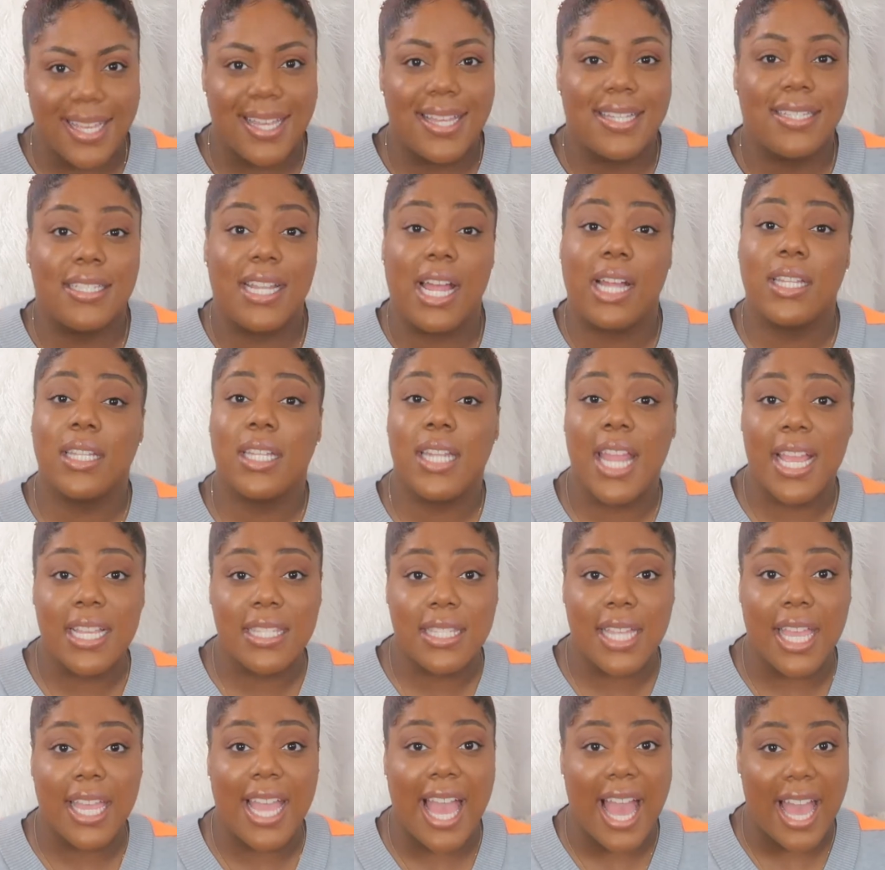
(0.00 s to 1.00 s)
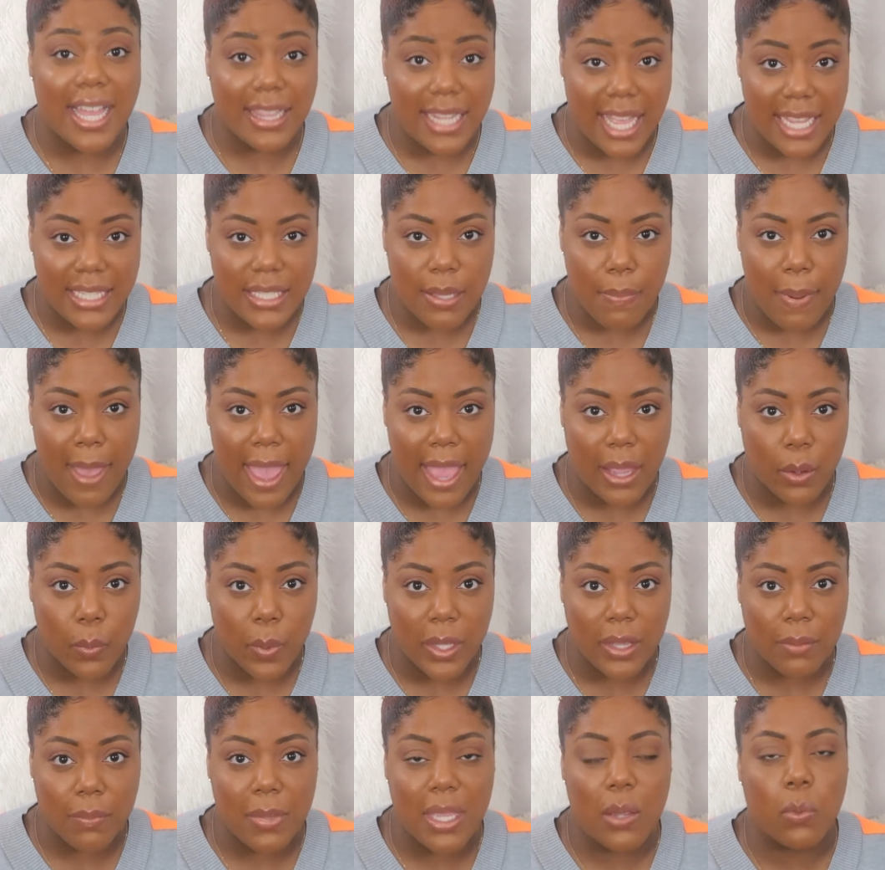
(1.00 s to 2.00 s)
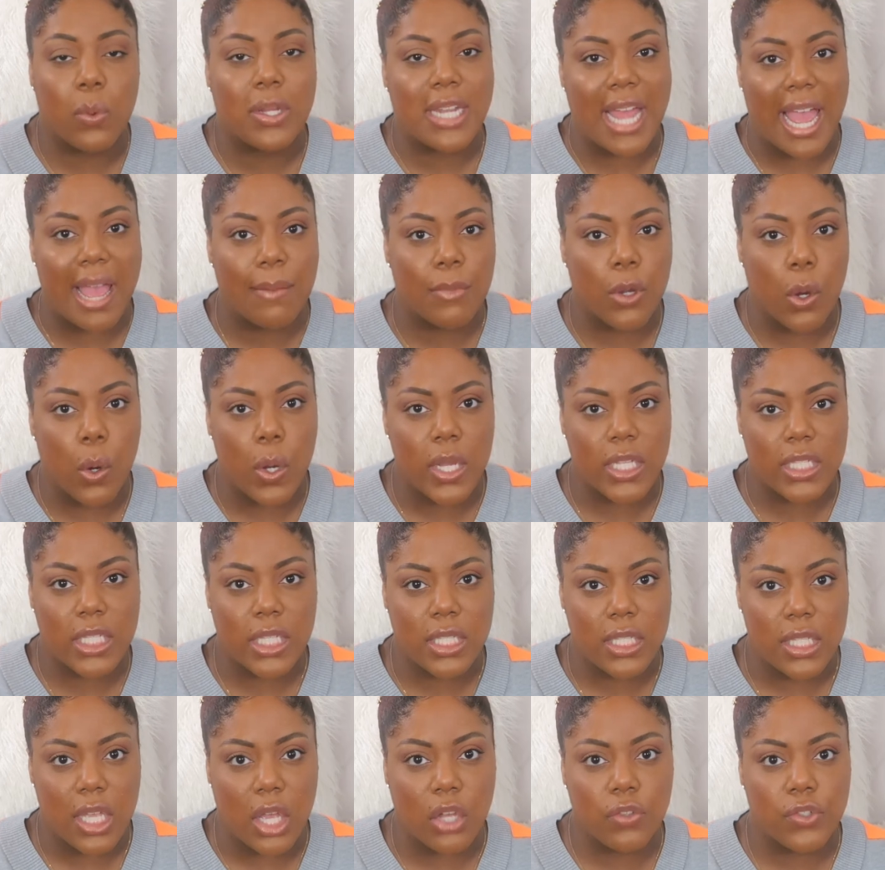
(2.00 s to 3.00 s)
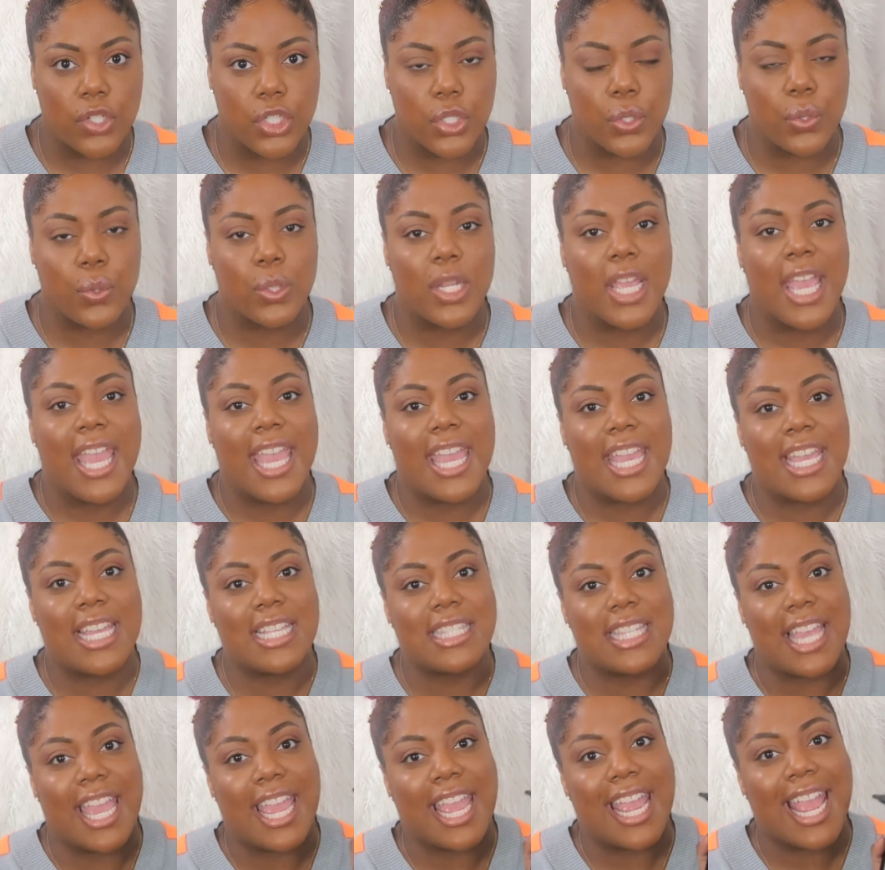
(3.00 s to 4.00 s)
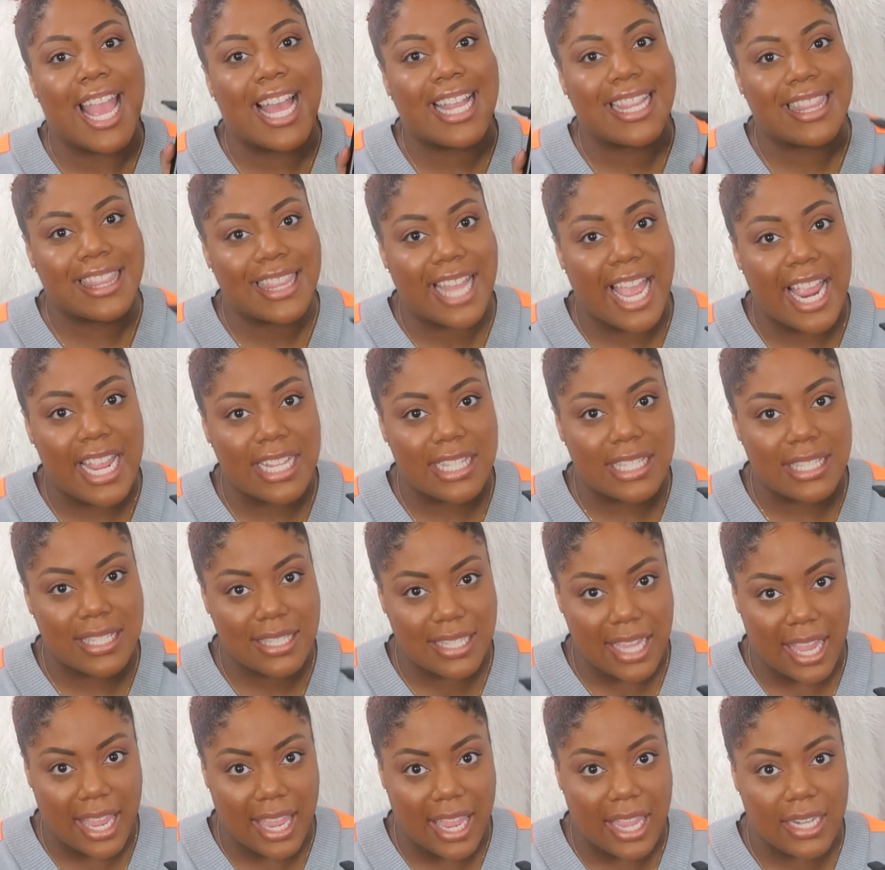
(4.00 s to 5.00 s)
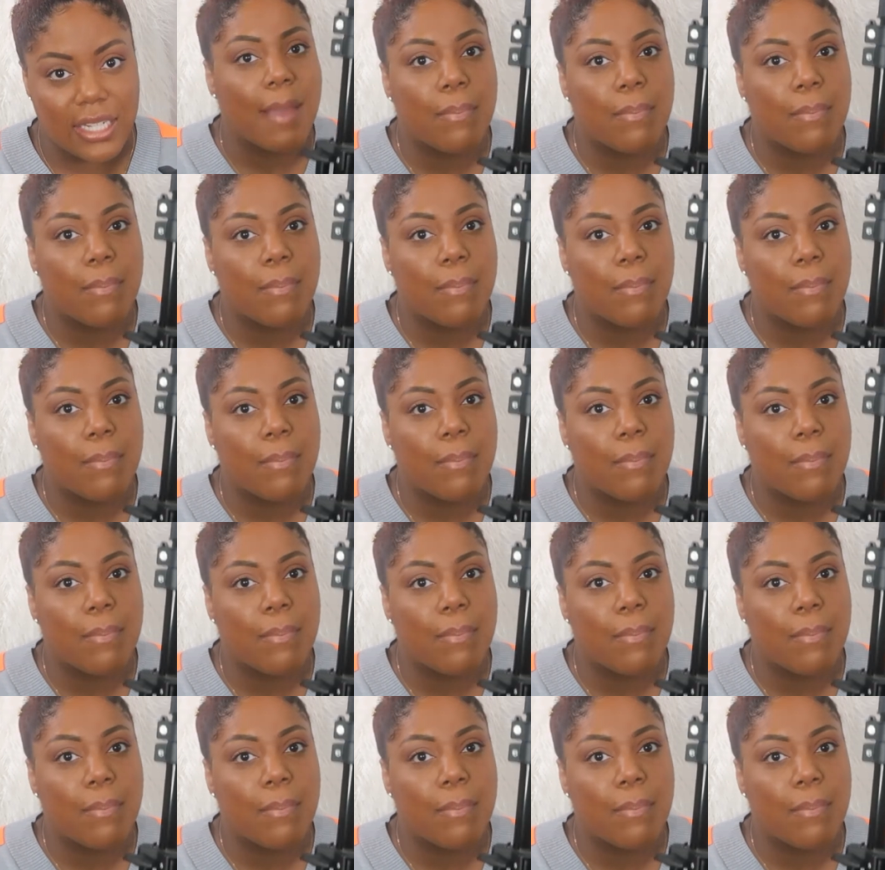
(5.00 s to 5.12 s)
Now the next thing I like to pack with me when I'm going to self-shoot is a light stand.